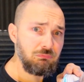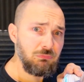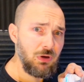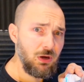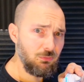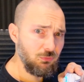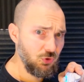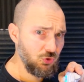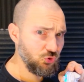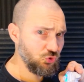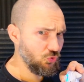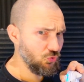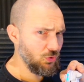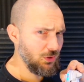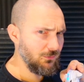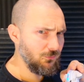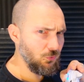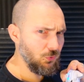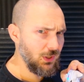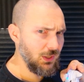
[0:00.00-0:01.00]
I'm not sure
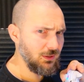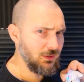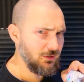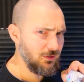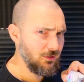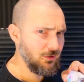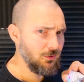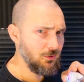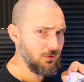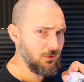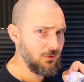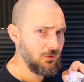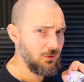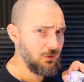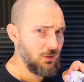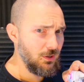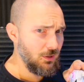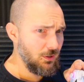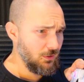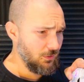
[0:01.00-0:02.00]
if you can hear.
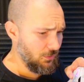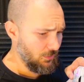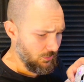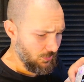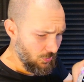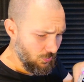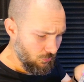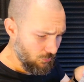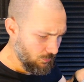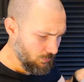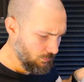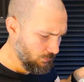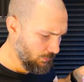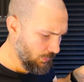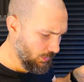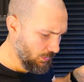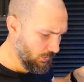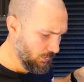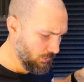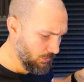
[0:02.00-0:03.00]
You
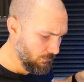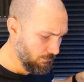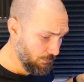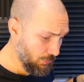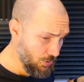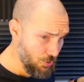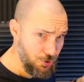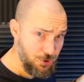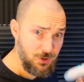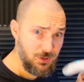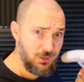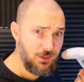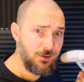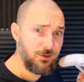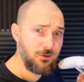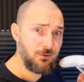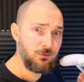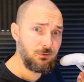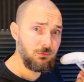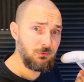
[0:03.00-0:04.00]
know,
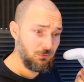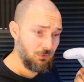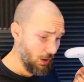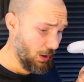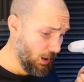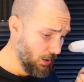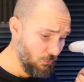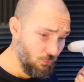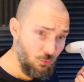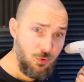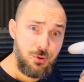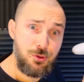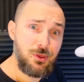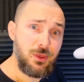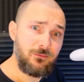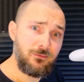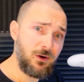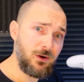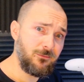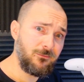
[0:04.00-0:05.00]
personally, I was
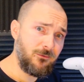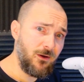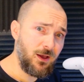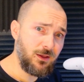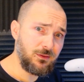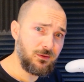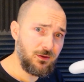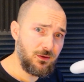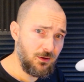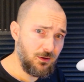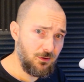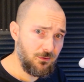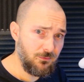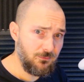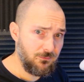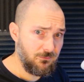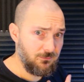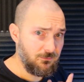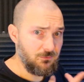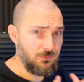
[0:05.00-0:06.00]
never a fan
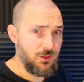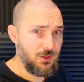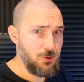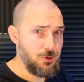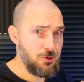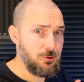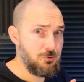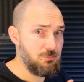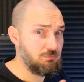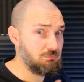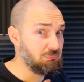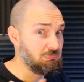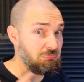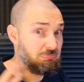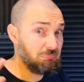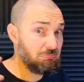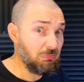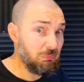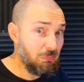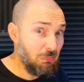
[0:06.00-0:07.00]
of this
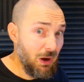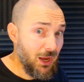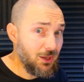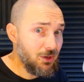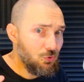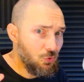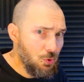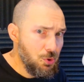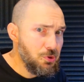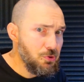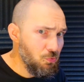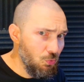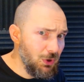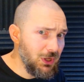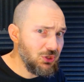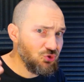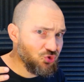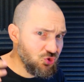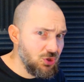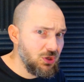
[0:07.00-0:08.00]
micro
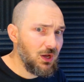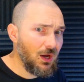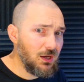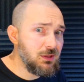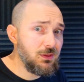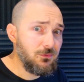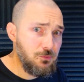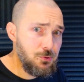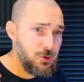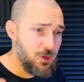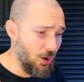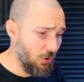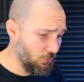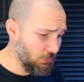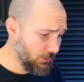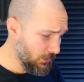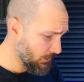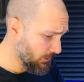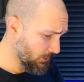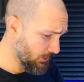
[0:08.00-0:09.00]
switch kind of
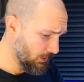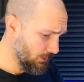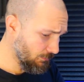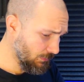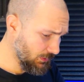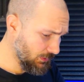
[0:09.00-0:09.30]
sound, but